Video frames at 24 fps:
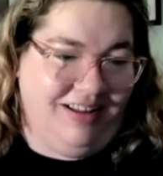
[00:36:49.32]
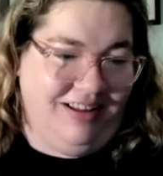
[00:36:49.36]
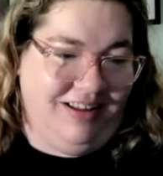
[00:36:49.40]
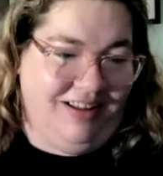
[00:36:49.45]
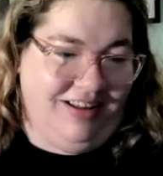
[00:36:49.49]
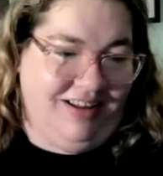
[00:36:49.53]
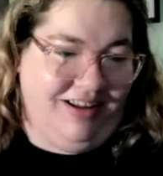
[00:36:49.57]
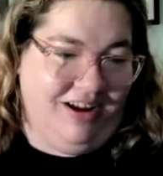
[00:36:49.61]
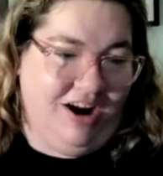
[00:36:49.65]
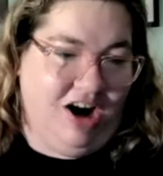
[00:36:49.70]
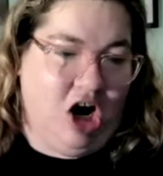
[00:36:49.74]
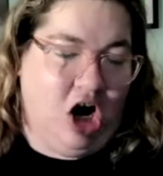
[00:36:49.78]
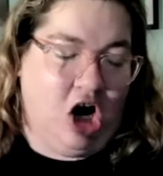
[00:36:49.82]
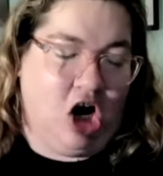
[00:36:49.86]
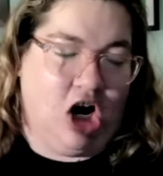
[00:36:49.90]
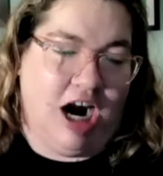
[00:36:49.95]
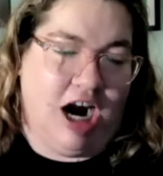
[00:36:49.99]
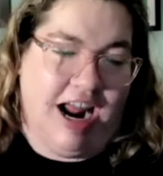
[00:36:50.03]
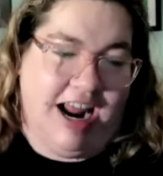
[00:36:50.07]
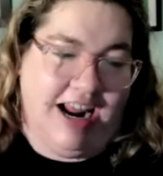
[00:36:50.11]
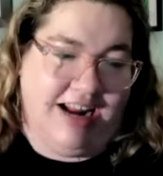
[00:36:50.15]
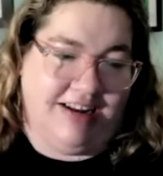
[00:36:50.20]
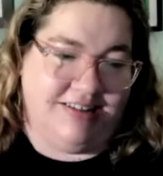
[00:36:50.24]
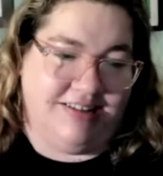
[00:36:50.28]
All
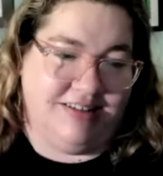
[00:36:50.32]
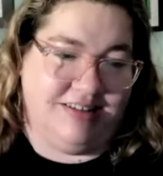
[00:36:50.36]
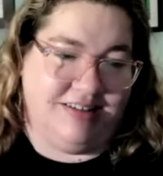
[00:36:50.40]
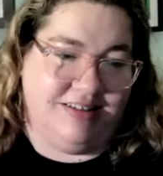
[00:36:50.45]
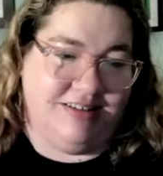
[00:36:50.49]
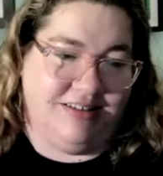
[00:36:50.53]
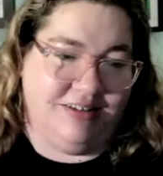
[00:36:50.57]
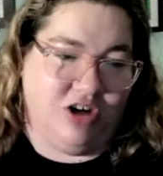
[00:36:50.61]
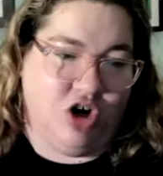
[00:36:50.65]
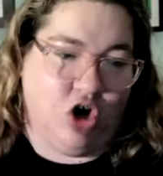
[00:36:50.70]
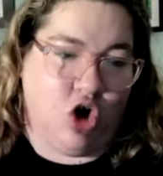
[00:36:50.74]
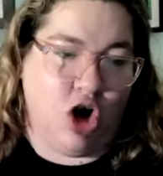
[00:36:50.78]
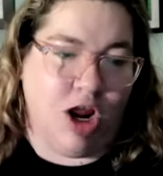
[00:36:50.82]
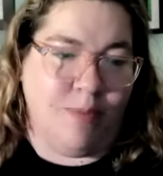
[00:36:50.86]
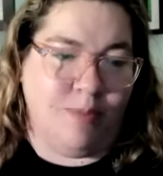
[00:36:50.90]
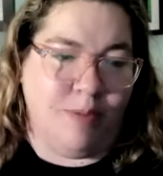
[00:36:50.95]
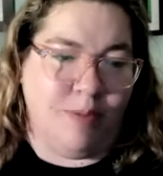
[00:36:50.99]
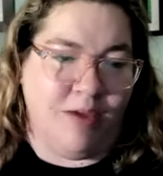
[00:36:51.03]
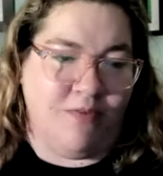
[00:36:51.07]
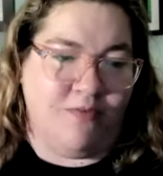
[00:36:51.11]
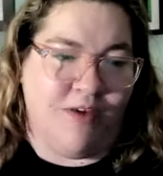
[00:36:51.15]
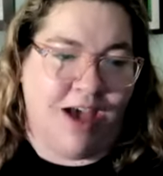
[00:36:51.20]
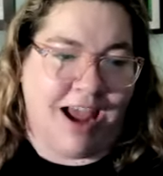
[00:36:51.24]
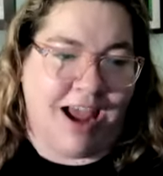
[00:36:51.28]
right.
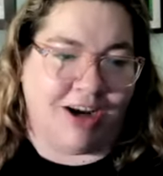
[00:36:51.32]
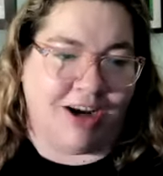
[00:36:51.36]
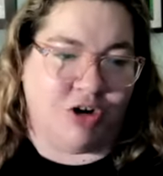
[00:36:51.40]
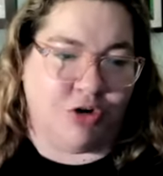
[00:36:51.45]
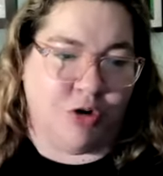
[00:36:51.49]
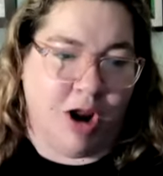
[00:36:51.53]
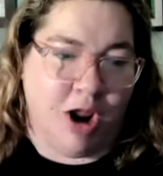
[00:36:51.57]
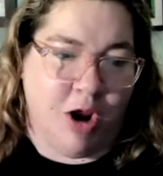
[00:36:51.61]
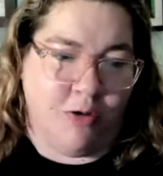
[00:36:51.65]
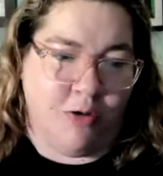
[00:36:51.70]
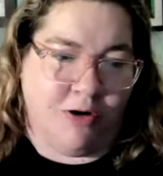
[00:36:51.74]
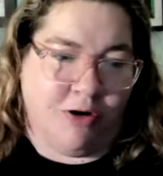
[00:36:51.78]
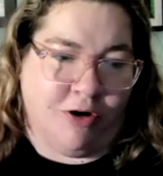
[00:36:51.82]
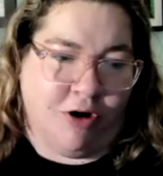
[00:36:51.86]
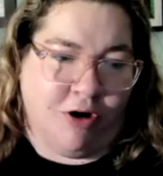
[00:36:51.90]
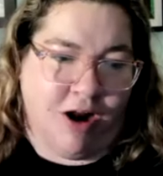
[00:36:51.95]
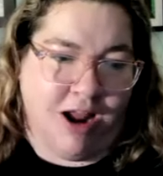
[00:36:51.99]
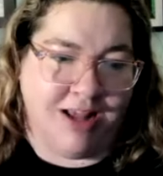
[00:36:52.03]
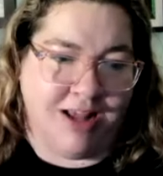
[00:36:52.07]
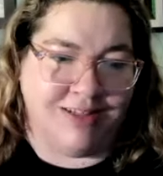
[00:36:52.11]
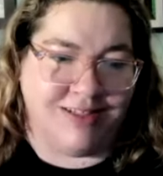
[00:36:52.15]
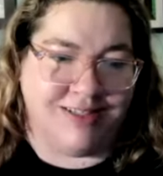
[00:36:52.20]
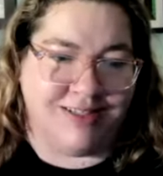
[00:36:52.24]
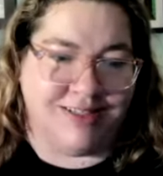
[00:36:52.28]
Creepy factory owner
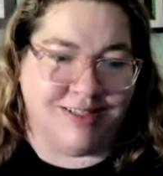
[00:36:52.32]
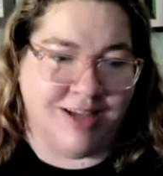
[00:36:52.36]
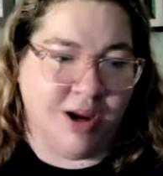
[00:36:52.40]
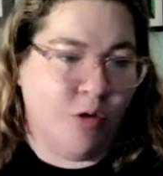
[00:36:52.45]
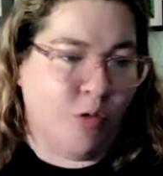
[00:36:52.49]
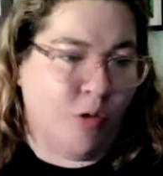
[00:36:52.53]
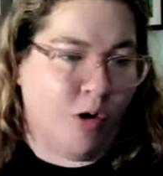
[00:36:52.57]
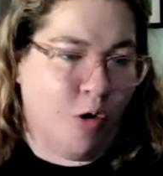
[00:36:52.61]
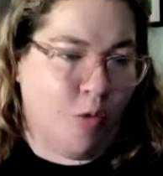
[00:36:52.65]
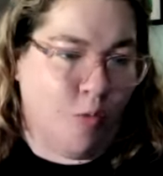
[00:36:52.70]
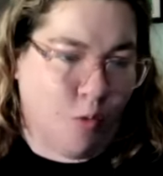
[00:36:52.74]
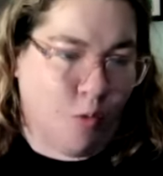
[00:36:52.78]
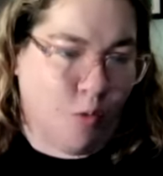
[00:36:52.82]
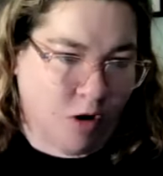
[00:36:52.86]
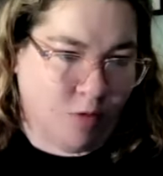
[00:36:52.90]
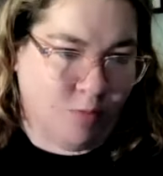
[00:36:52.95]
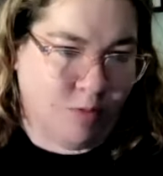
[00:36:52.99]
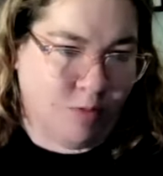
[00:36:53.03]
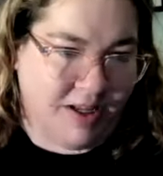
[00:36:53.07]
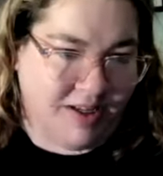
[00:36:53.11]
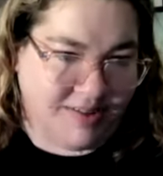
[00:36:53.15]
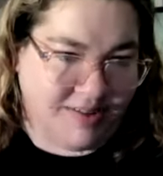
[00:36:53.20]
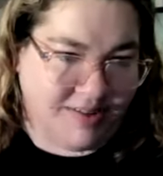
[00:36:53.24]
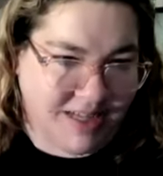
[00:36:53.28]
has 0
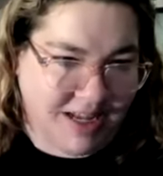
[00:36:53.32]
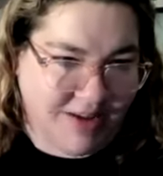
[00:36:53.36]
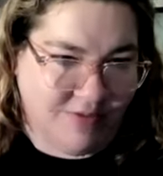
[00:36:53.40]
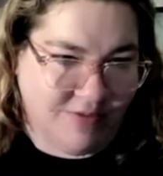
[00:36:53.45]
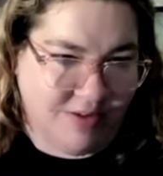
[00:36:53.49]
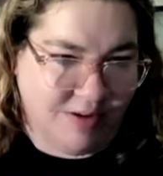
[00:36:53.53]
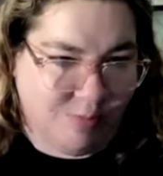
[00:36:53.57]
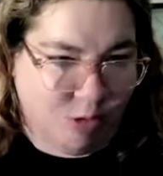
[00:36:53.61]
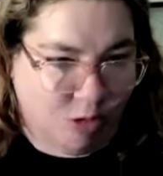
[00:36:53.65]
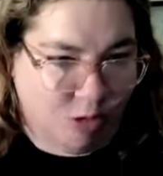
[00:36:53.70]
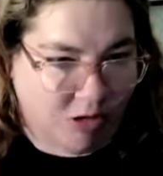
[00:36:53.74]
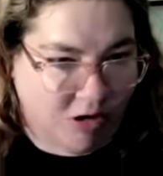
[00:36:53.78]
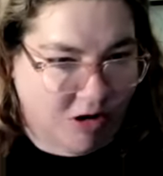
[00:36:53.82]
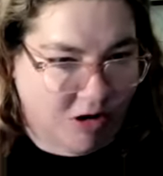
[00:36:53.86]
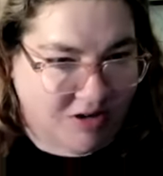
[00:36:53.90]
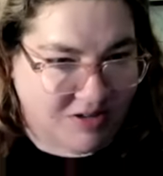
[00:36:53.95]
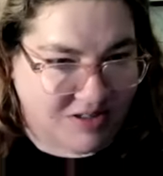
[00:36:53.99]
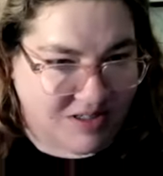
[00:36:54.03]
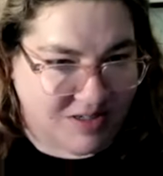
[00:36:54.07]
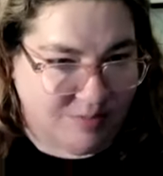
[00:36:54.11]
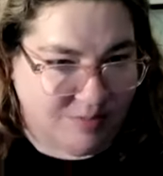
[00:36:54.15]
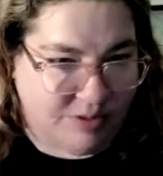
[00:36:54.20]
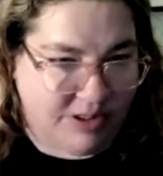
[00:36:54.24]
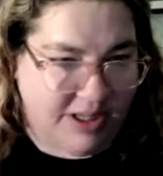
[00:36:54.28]
workplace safety
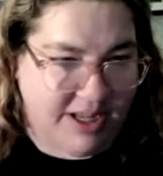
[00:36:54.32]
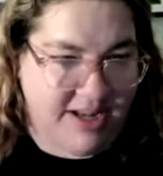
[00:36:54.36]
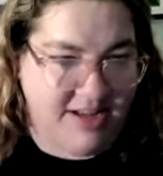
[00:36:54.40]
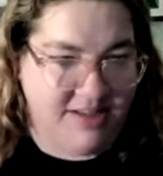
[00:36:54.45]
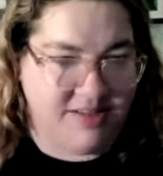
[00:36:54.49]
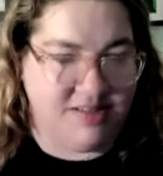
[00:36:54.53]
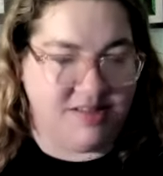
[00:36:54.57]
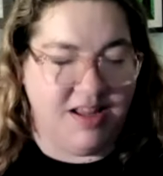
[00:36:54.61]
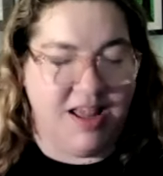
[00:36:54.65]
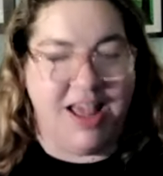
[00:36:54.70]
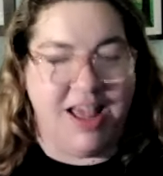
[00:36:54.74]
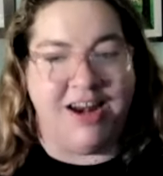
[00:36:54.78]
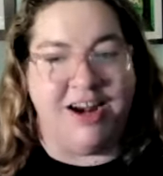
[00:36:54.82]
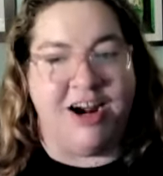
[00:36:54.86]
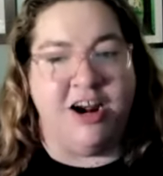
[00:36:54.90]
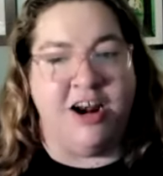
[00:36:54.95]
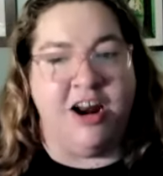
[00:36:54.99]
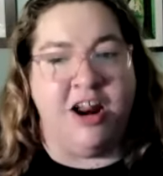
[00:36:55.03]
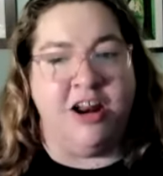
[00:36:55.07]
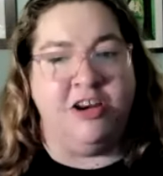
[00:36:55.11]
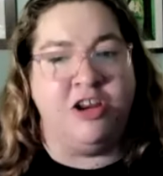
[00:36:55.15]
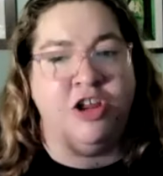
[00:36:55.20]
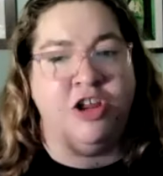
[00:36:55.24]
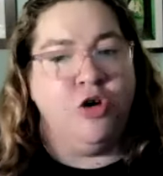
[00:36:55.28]
protocols in place and an
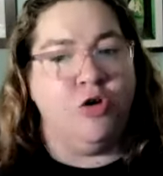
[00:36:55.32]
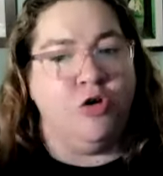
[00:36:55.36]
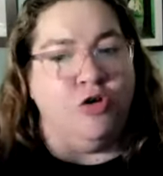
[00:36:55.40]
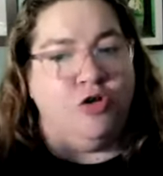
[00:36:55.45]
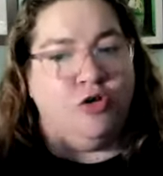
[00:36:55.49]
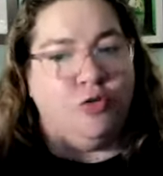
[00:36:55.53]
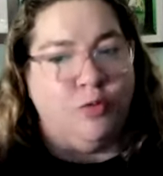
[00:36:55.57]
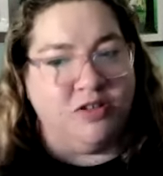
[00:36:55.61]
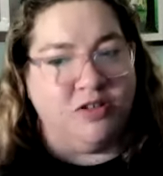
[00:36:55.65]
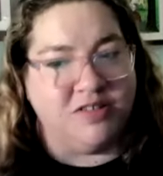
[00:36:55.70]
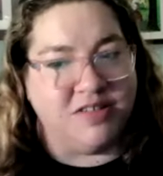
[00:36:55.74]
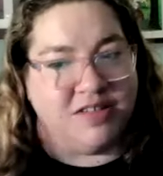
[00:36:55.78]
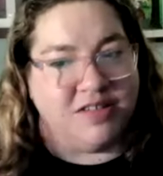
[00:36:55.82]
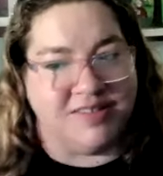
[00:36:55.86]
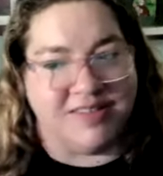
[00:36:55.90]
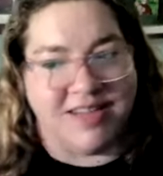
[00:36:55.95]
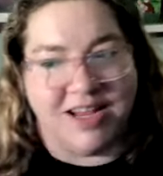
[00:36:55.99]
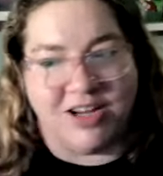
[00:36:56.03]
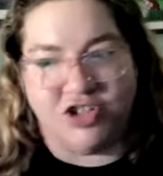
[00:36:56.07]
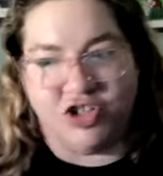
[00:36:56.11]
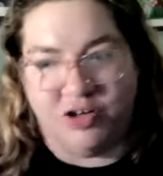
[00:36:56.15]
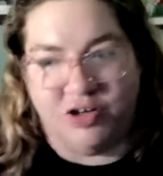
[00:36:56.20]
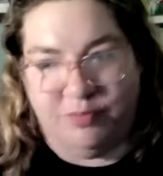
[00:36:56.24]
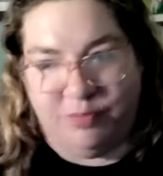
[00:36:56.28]
unusual
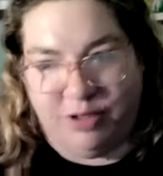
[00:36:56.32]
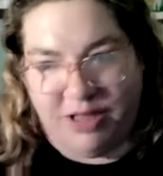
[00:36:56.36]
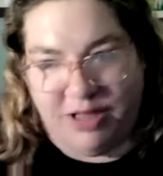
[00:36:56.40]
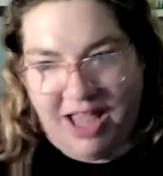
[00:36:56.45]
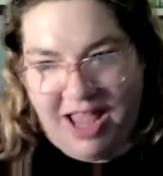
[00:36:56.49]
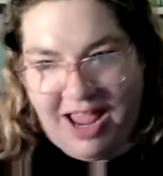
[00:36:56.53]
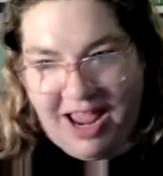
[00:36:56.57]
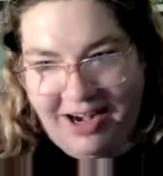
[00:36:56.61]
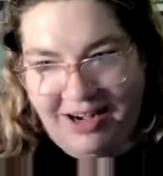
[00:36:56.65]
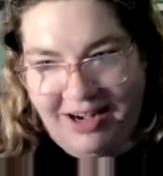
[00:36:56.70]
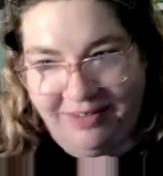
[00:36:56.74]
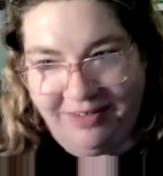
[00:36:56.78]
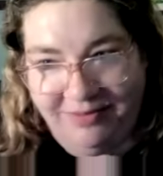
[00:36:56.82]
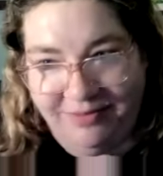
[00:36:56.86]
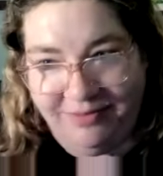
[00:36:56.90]
succession plan.